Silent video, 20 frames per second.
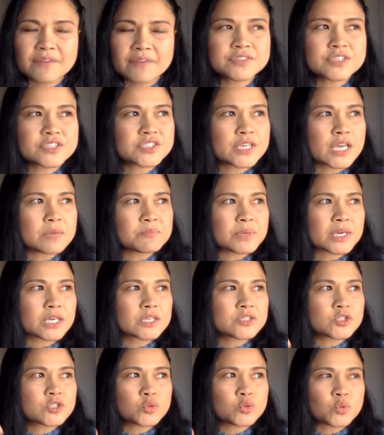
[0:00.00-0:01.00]
You have to say
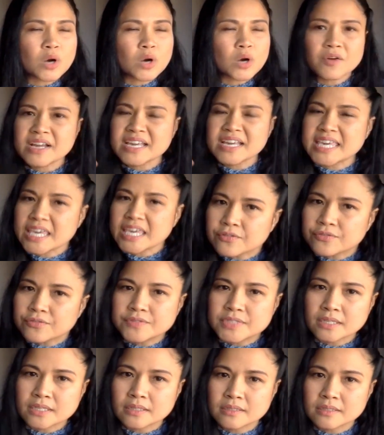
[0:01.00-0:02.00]
because you are a
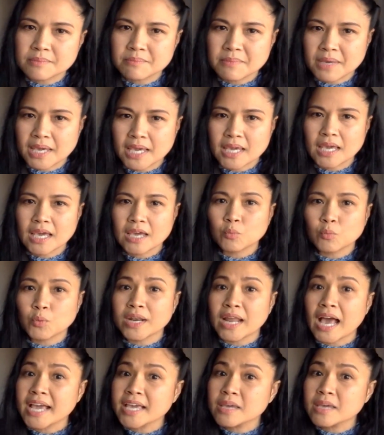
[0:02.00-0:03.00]
gift to me,
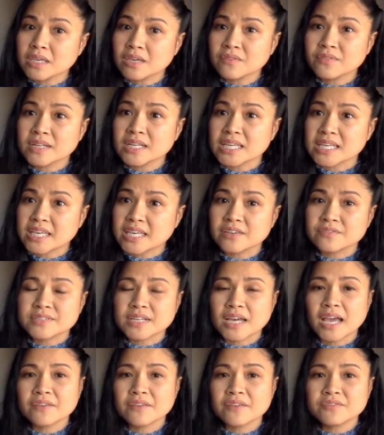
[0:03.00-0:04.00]
and mm-hmm. I am given a
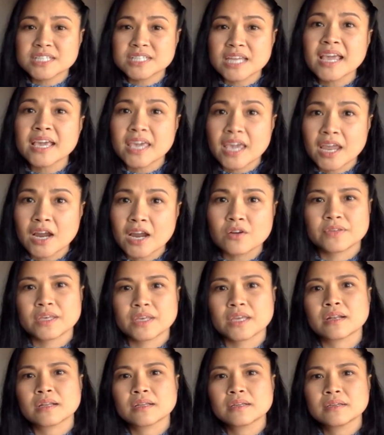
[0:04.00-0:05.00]
gift. I have to take care of
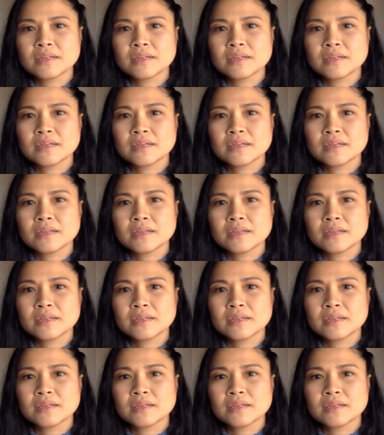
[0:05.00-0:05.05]
it.